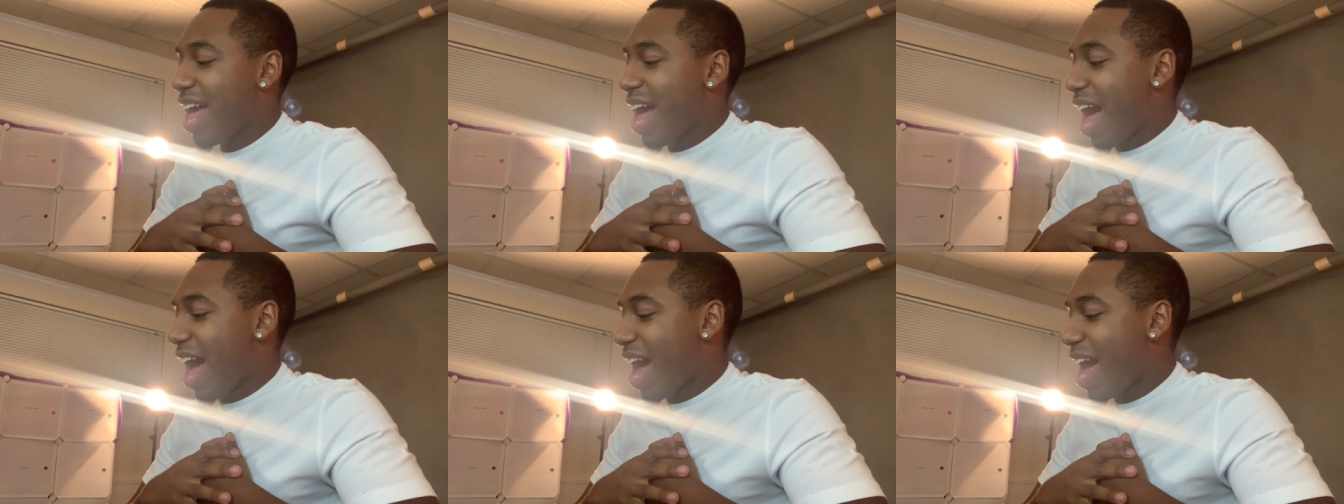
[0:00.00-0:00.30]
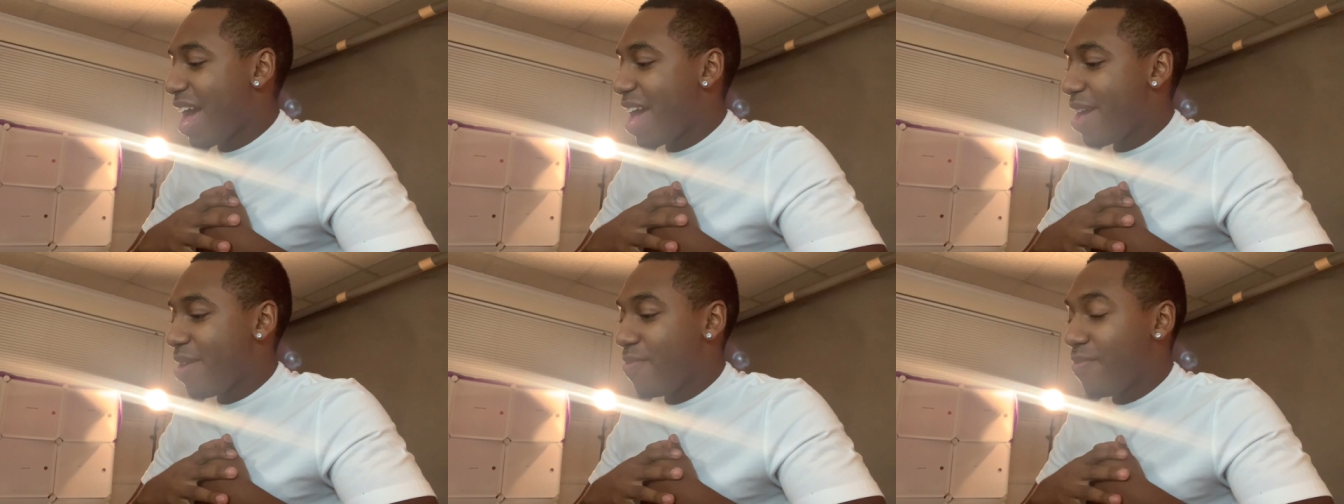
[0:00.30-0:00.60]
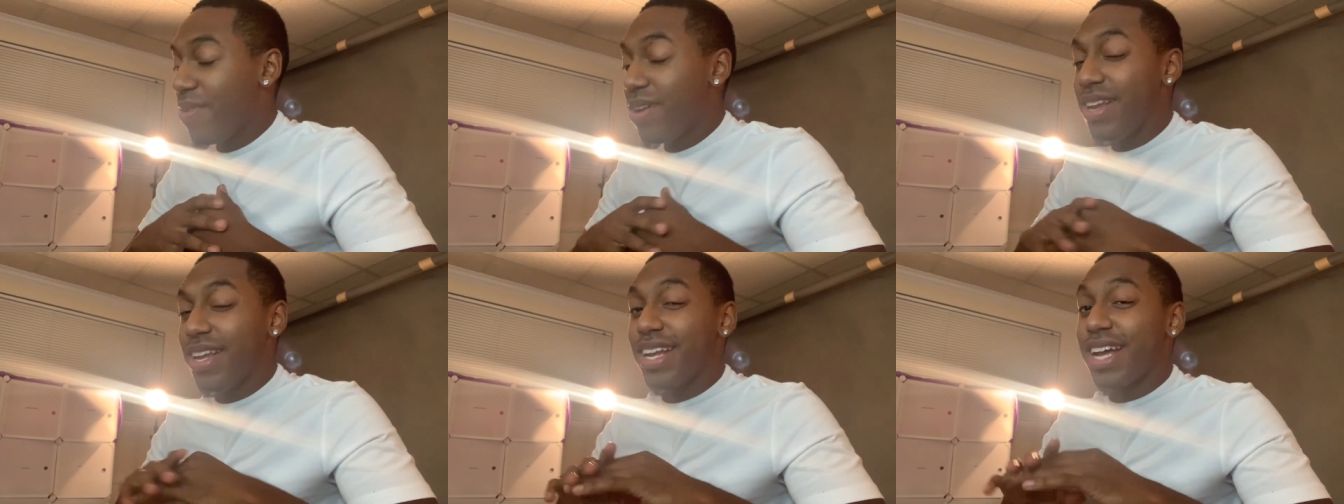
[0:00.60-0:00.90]
I
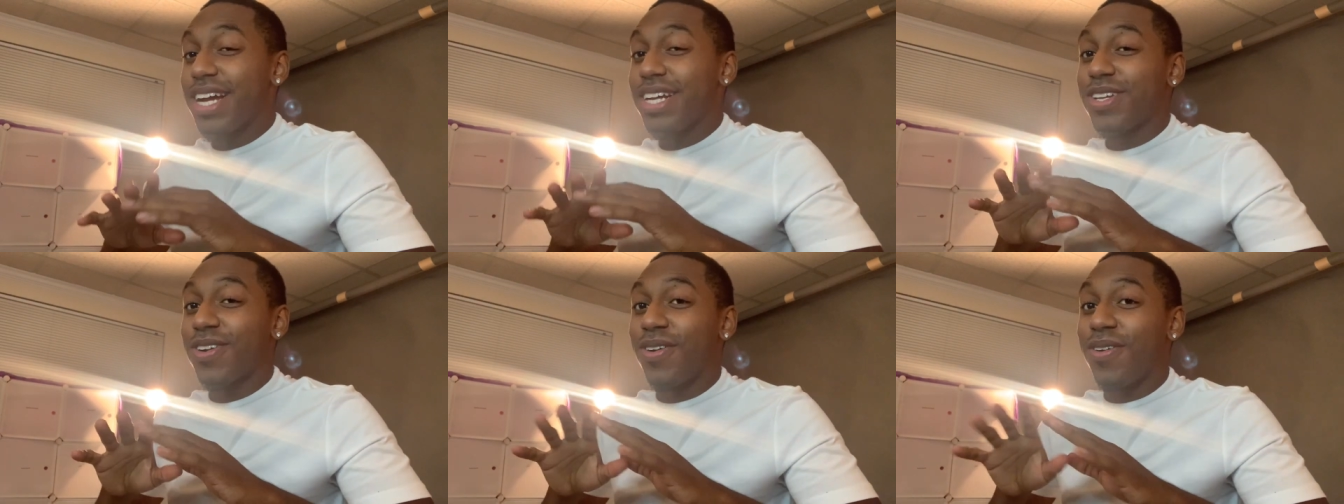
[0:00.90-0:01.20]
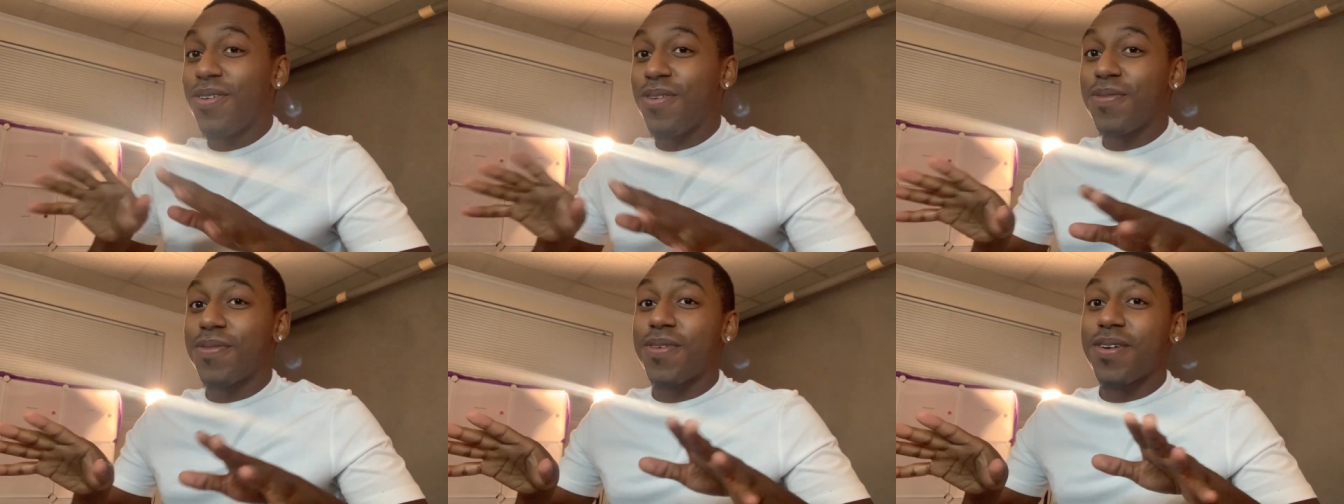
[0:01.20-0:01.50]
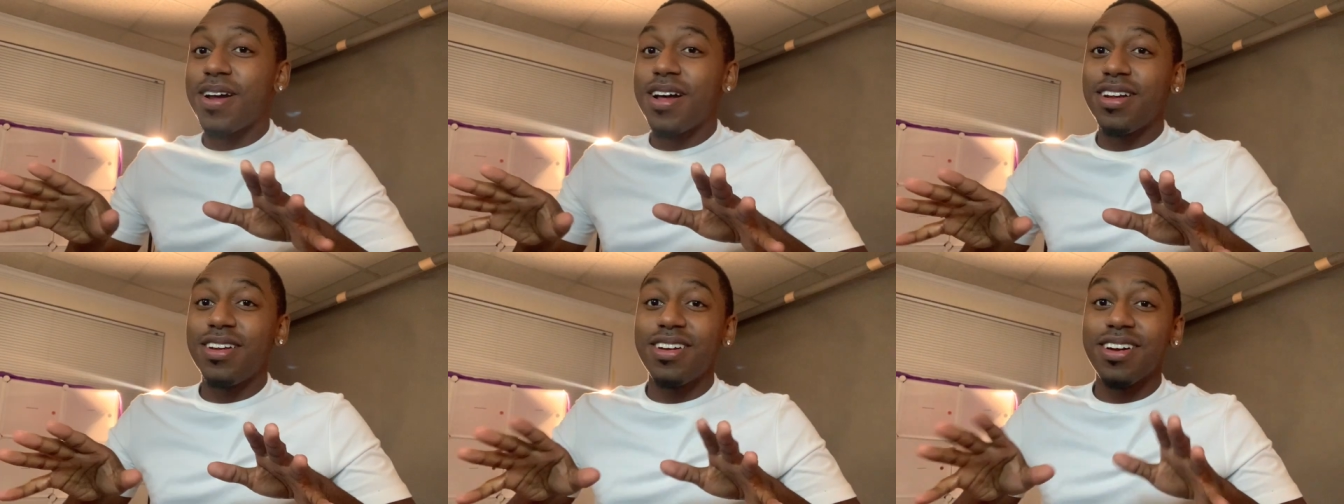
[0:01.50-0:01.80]
really like the
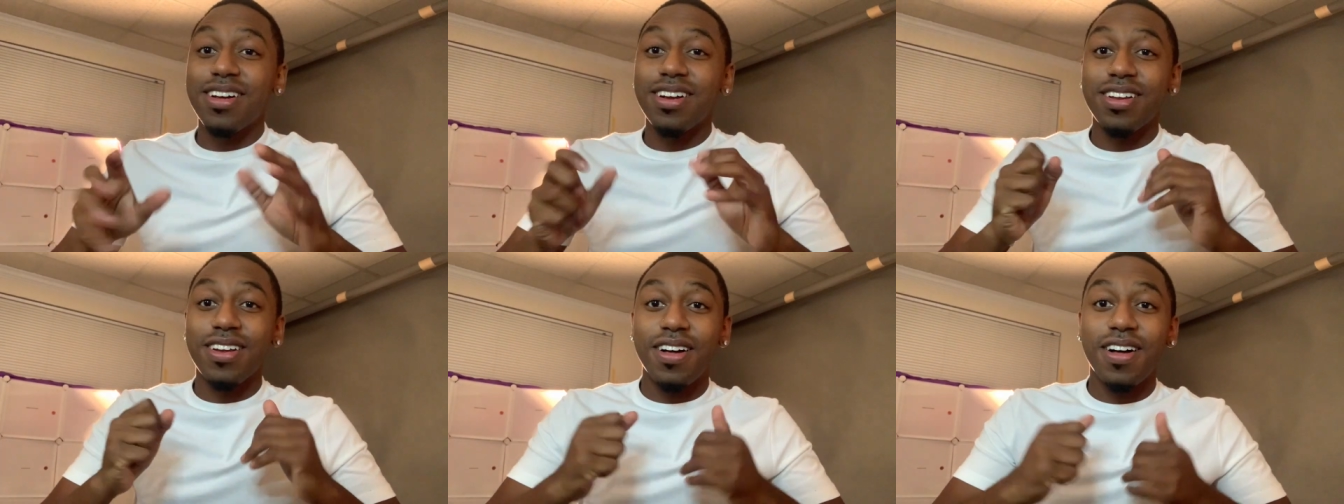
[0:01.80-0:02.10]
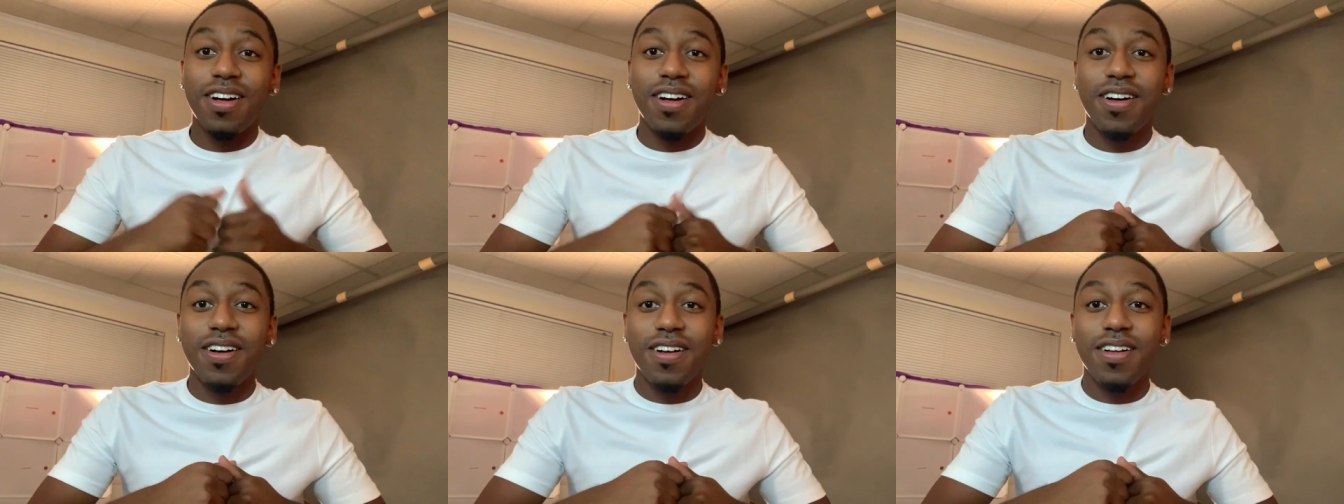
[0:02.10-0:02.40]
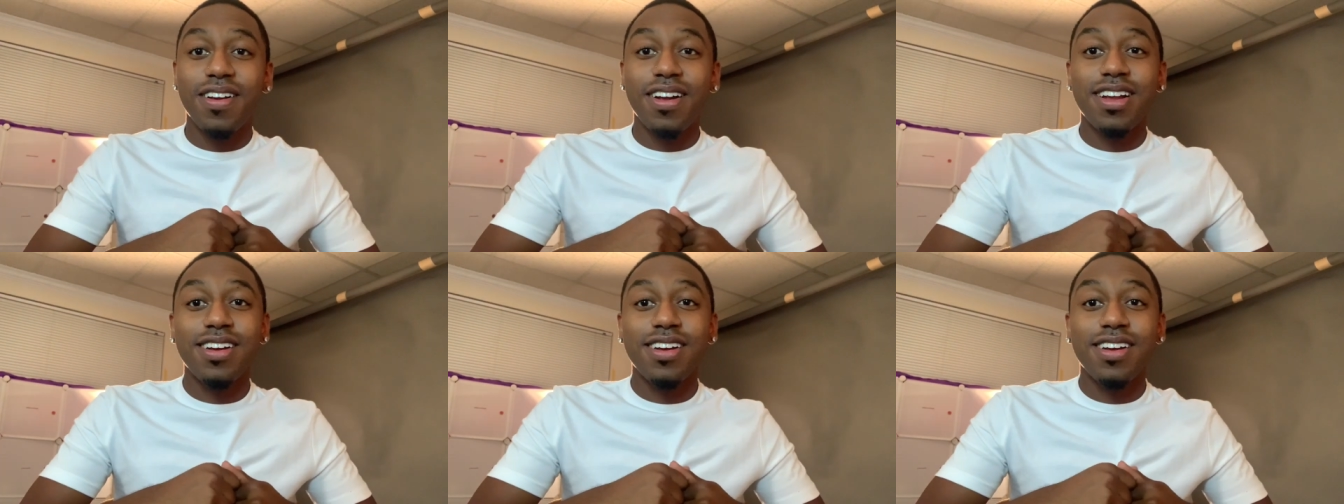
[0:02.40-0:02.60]
overall look of the haul.